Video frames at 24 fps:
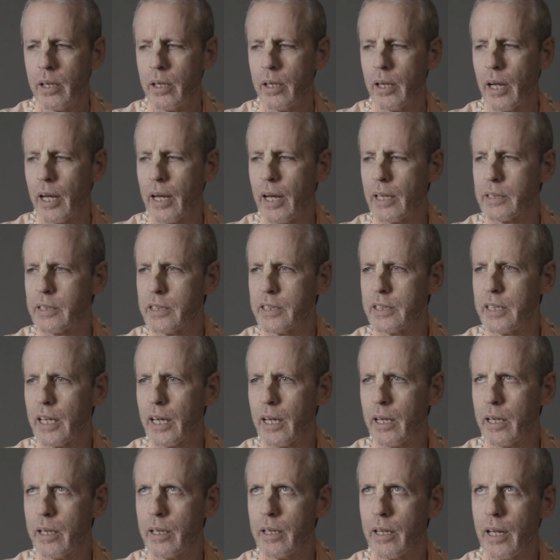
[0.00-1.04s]
and I got
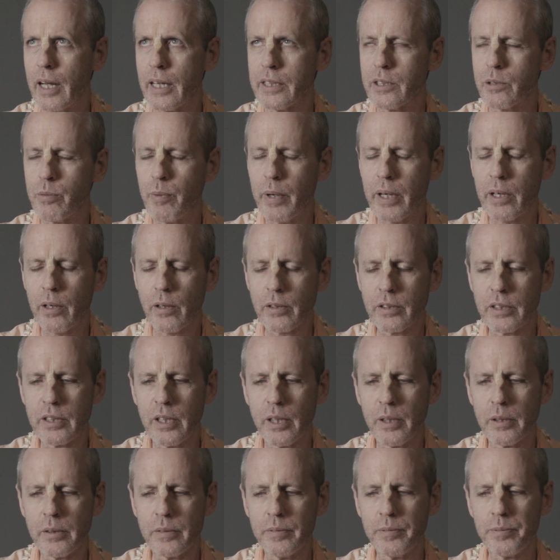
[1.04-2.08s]
sick in the last week or
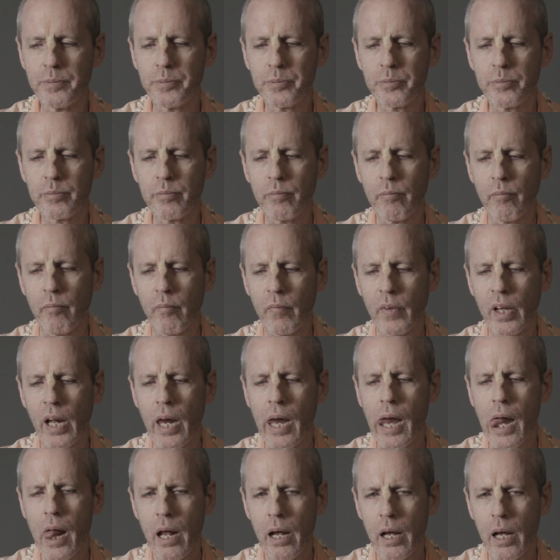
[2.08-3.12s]
so,
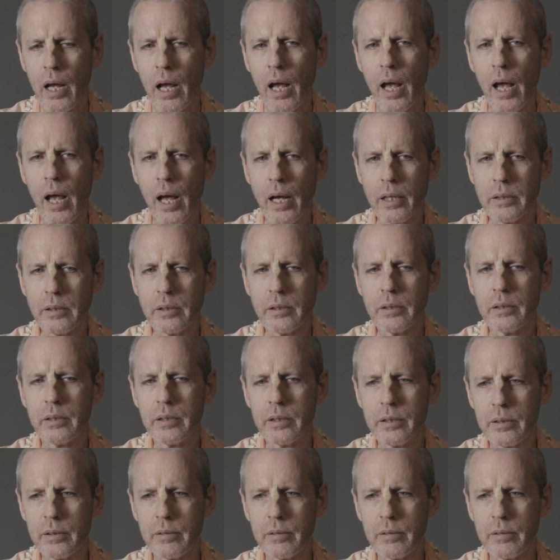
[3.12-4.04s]
and